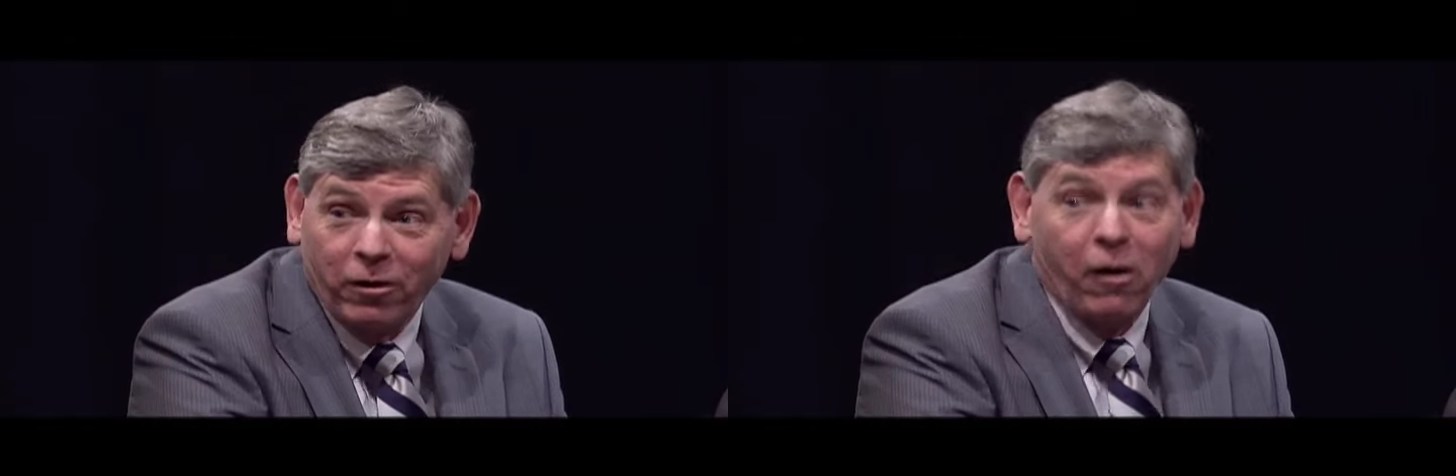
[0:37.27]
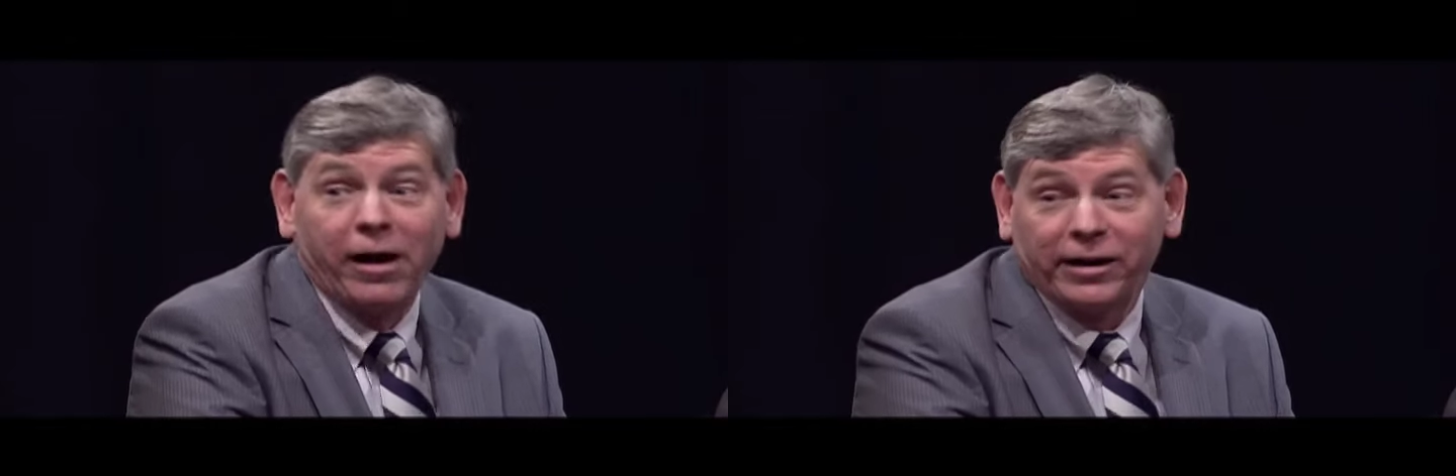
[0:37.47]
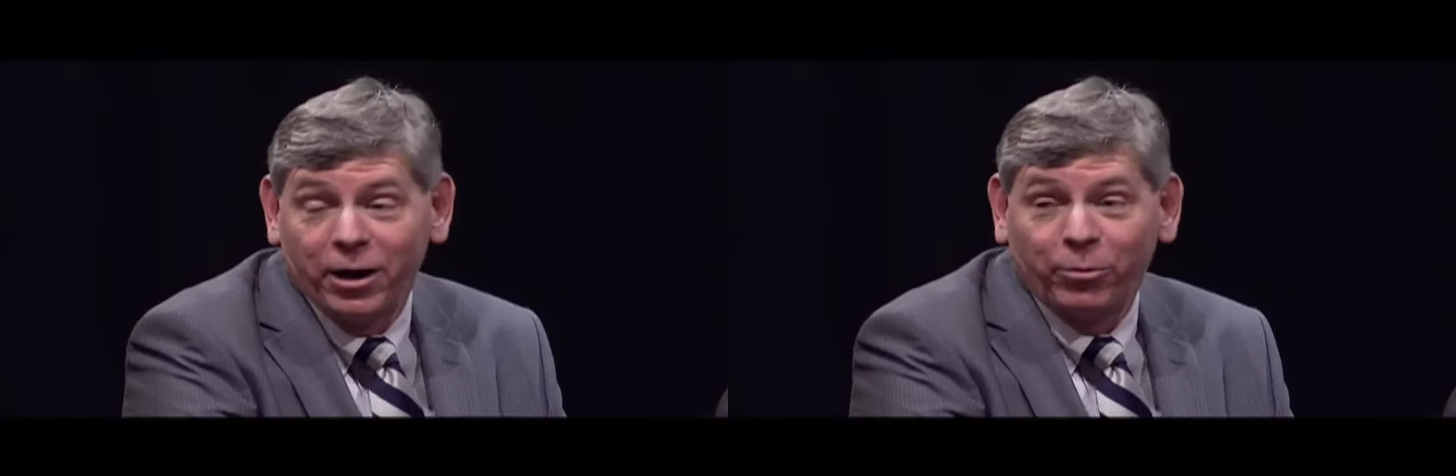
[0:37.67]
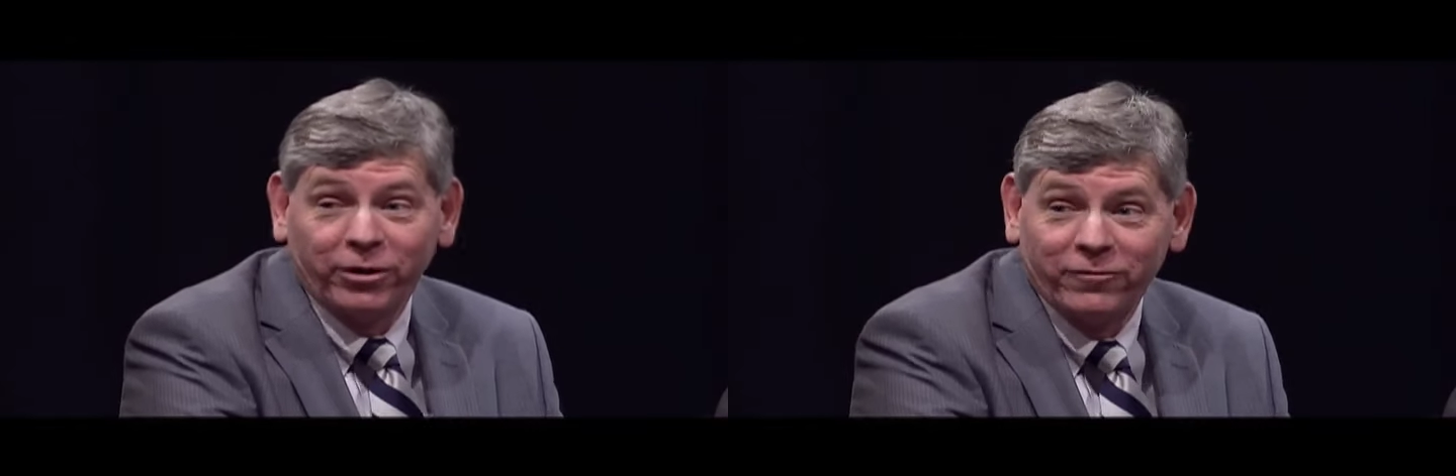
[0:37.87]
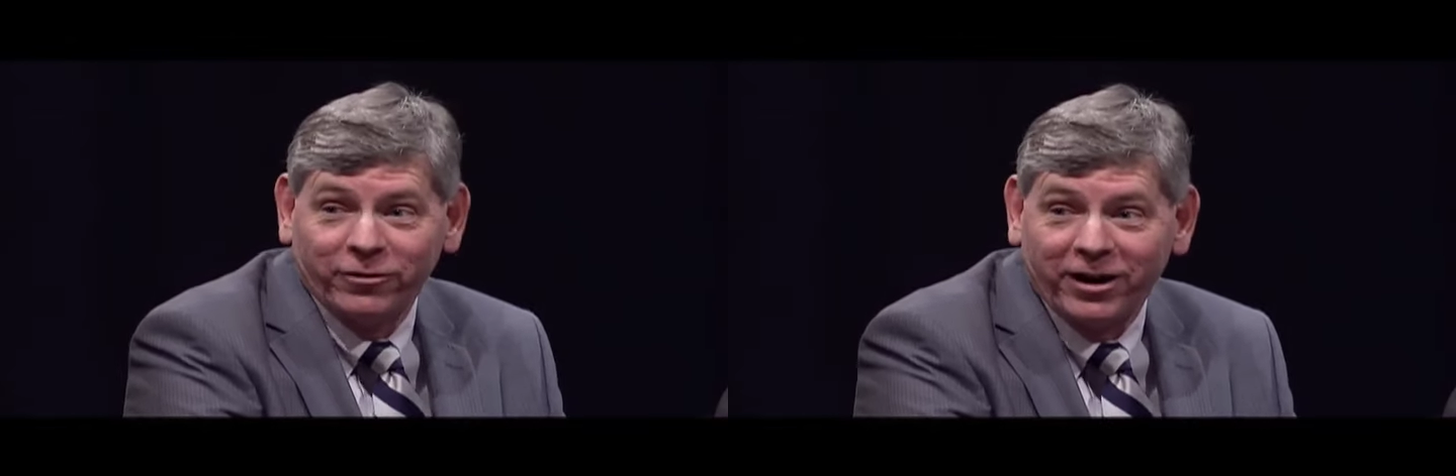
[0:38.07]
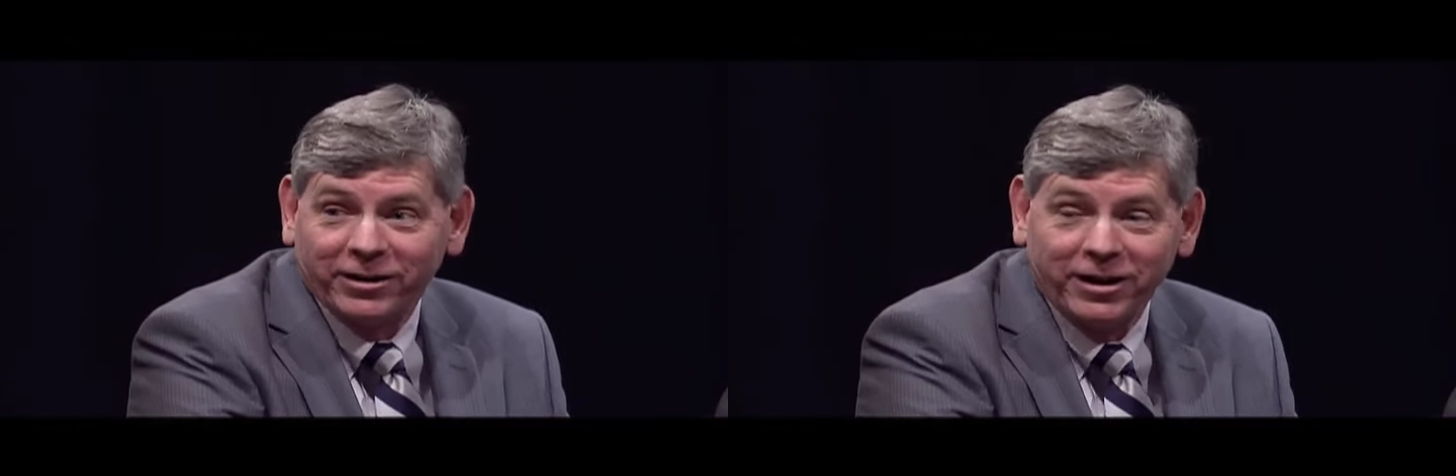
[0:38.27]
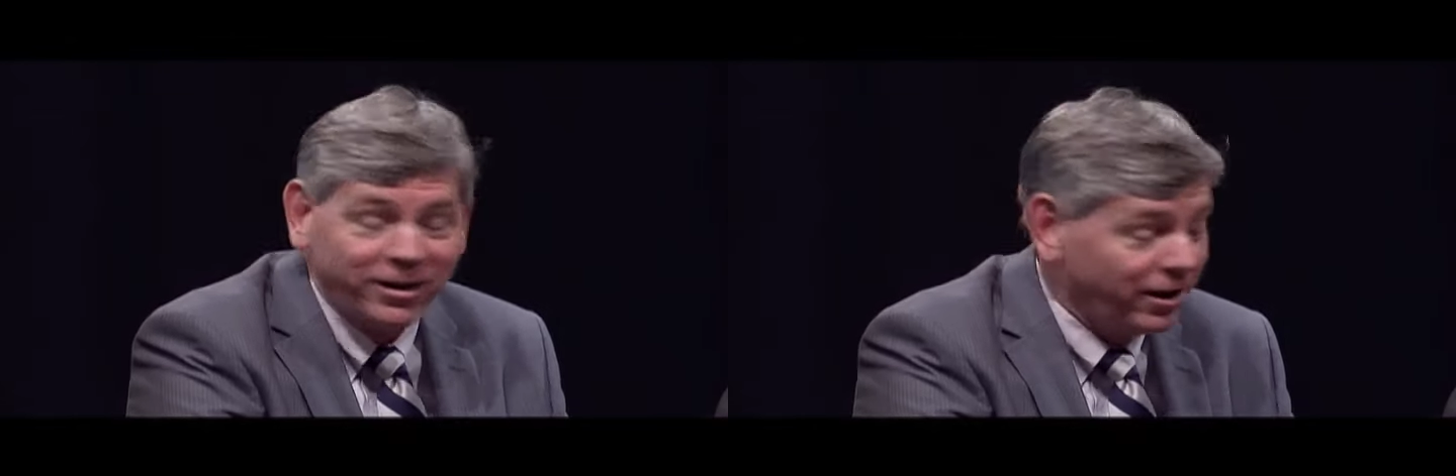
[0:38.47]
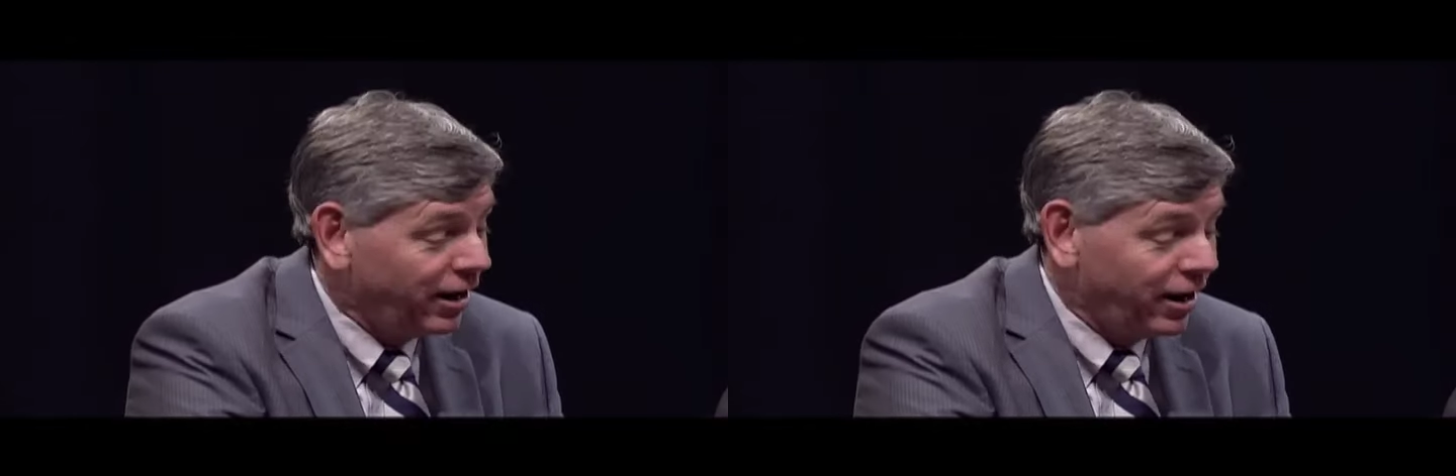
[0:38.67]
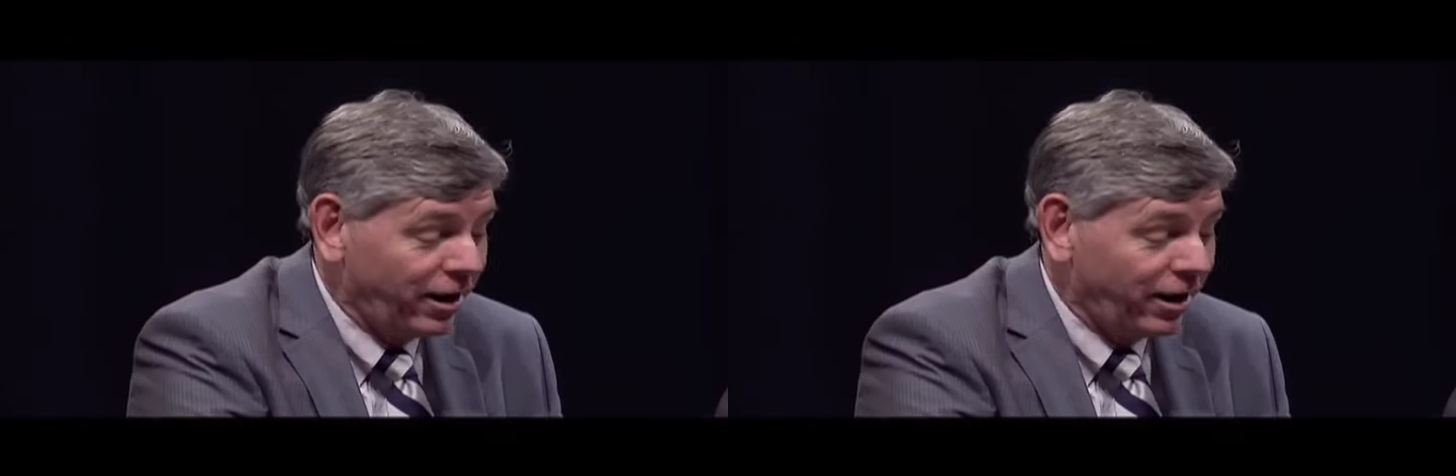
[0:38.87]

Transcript: oh, I can't believe you like that idiot.